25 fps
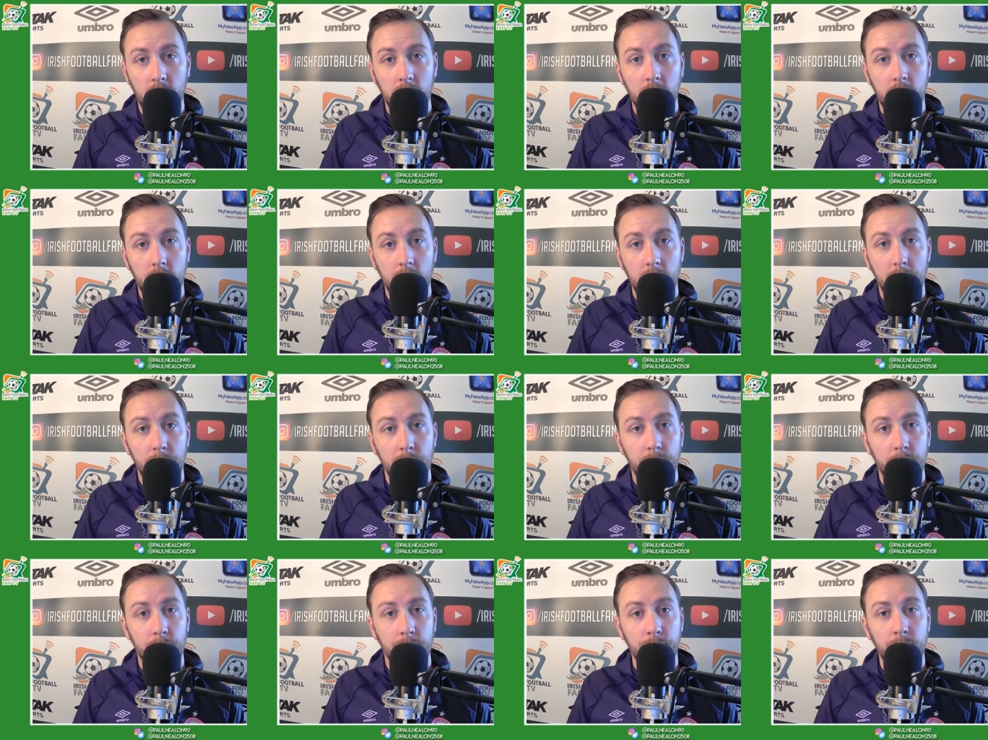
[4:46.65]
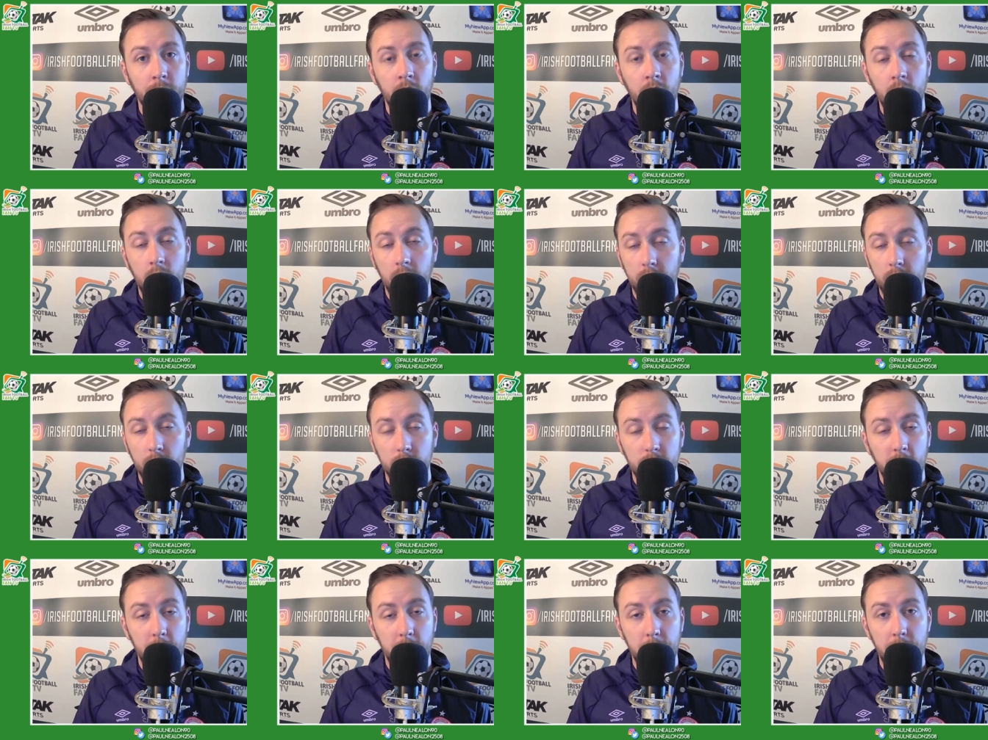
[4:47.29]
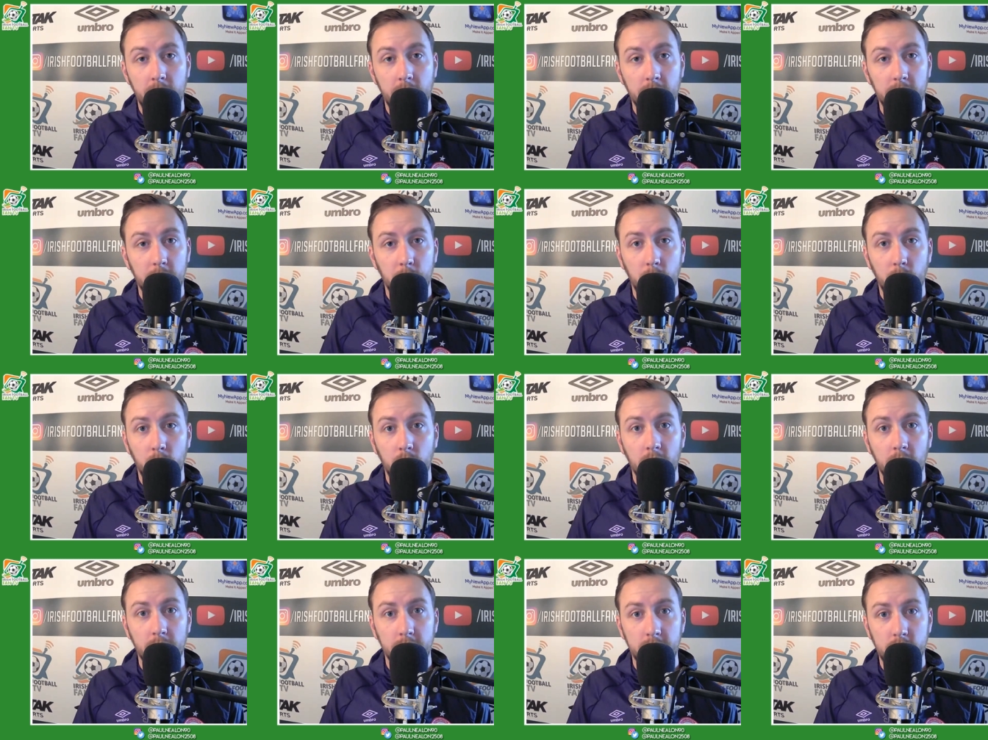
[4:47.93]
Um, I know Dane Massey
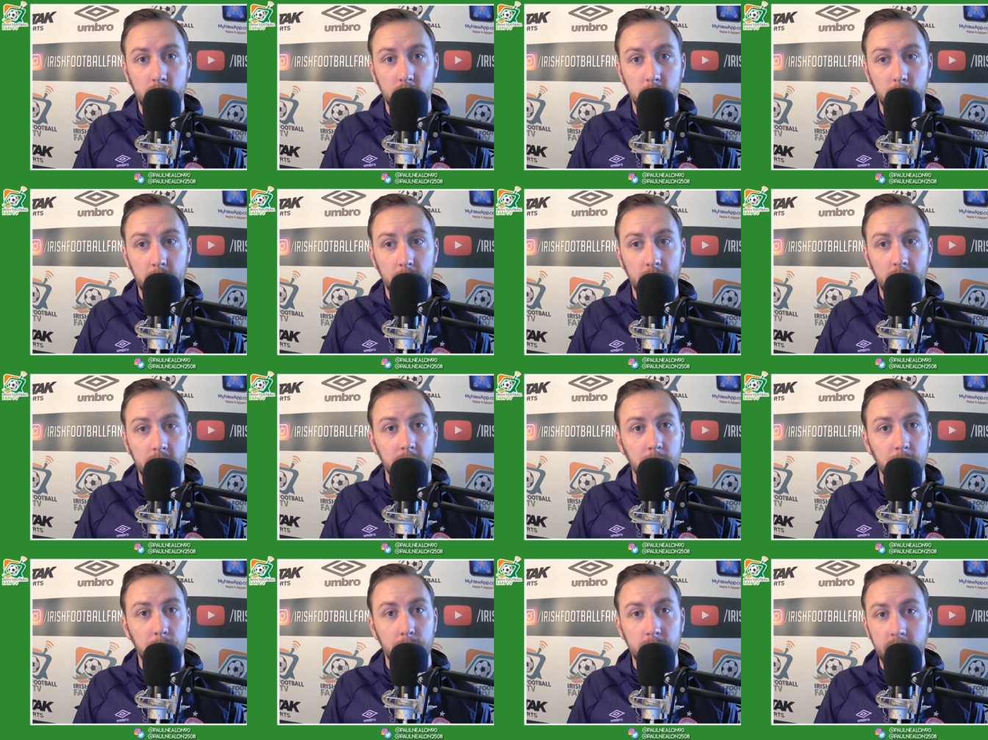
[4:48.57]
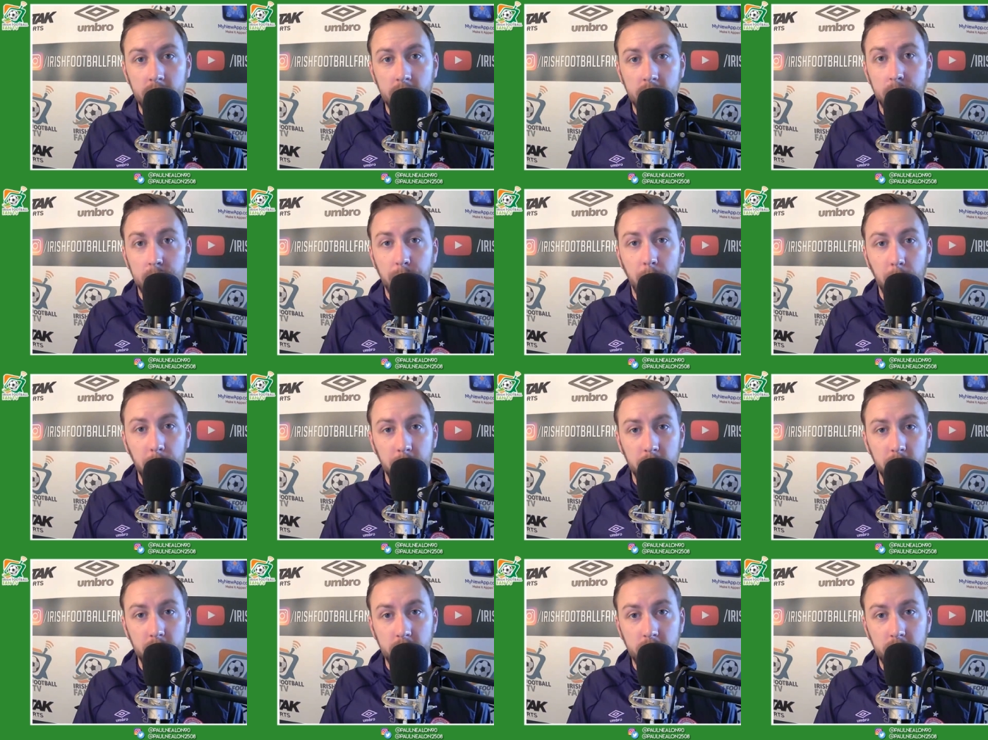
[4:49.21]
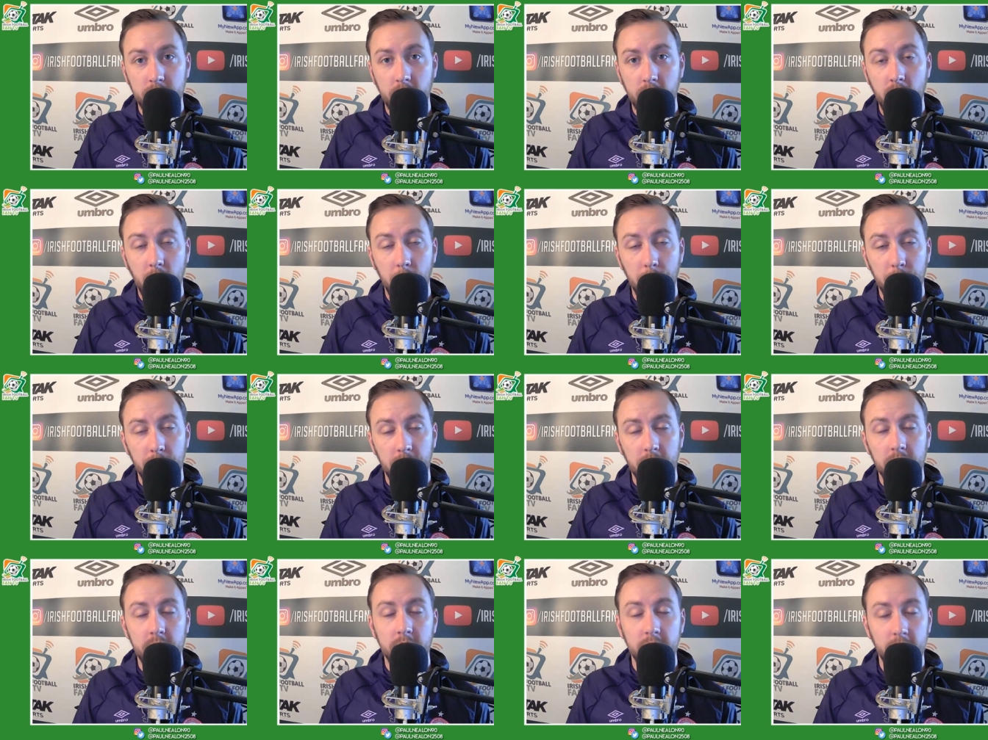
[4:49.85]
won't give it to him easy, but that's probably just the
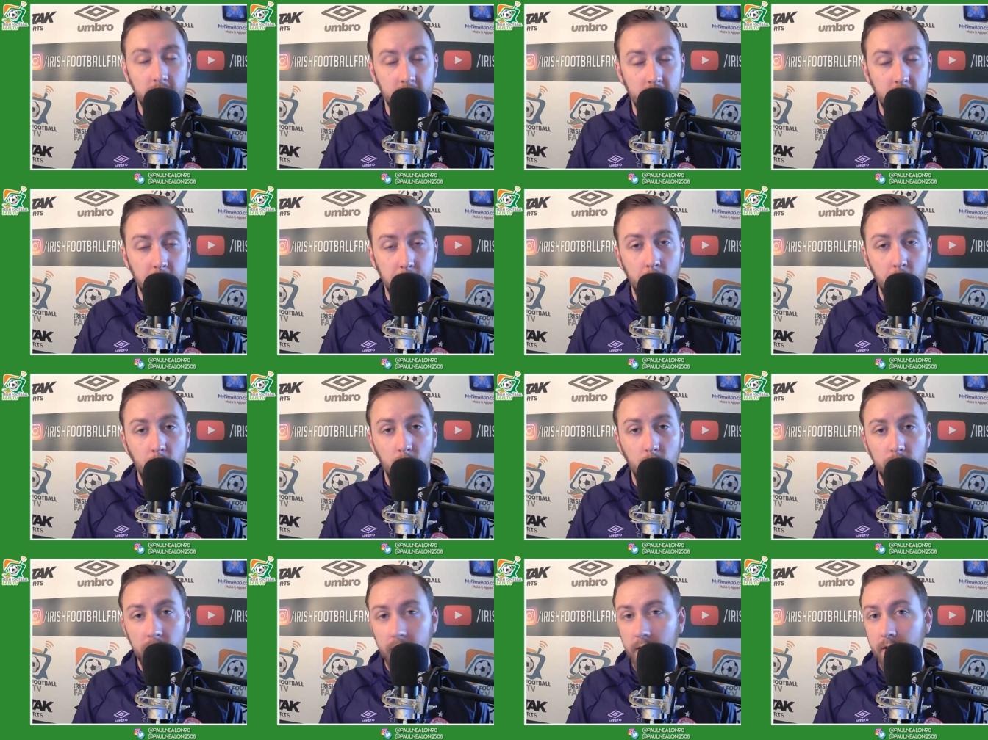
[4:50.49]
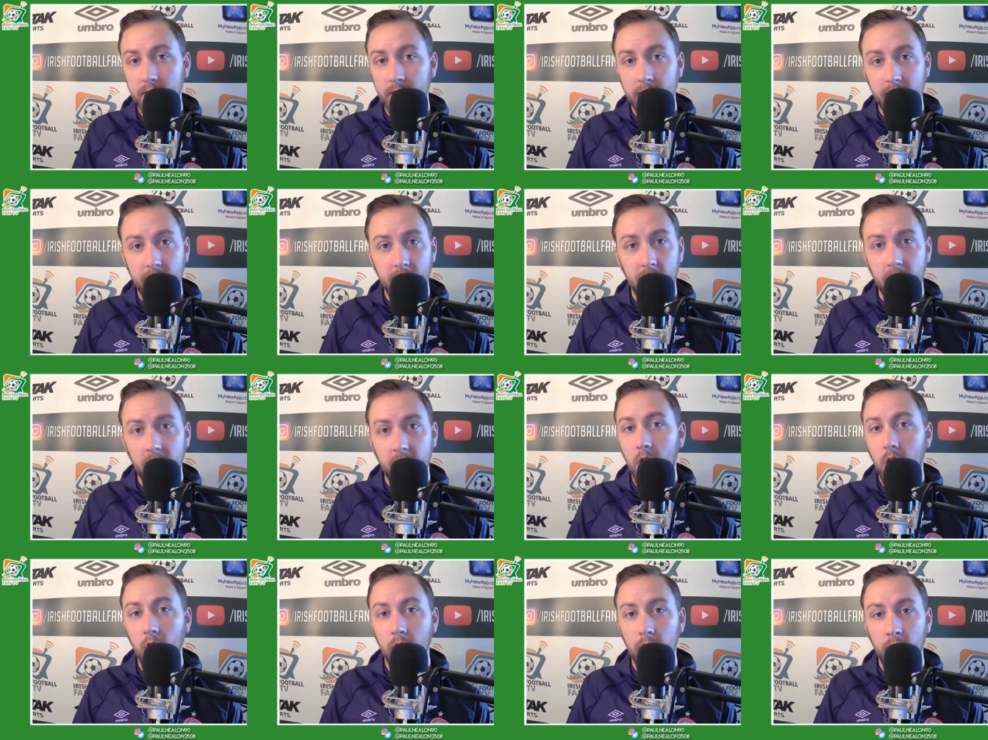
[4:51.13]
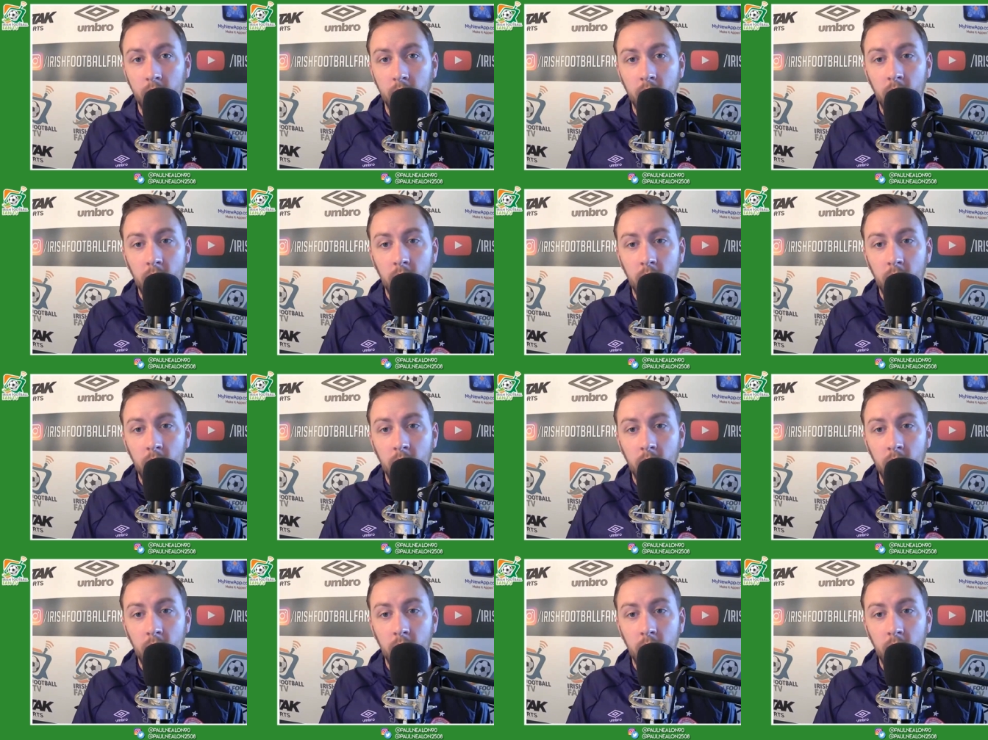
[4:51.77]
competition that they both need to kick on